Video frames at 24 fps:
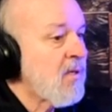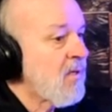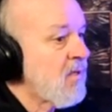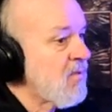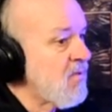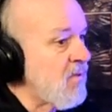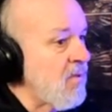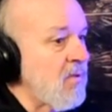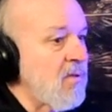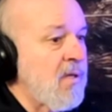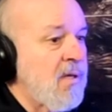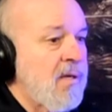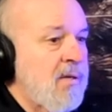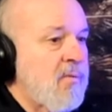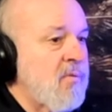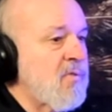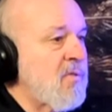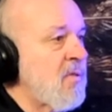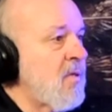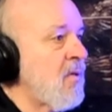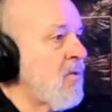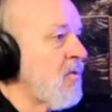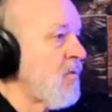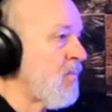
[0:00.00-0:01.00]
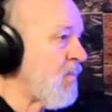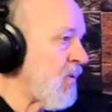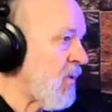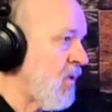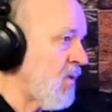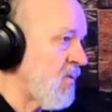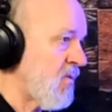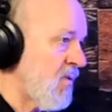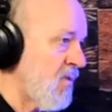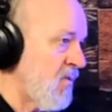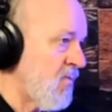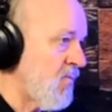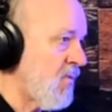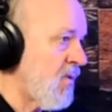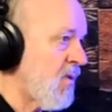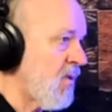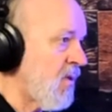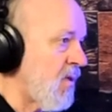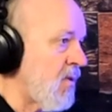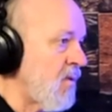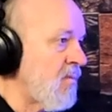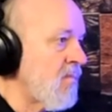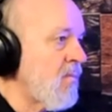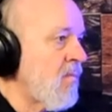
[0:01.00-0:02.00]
So that was another plus as well.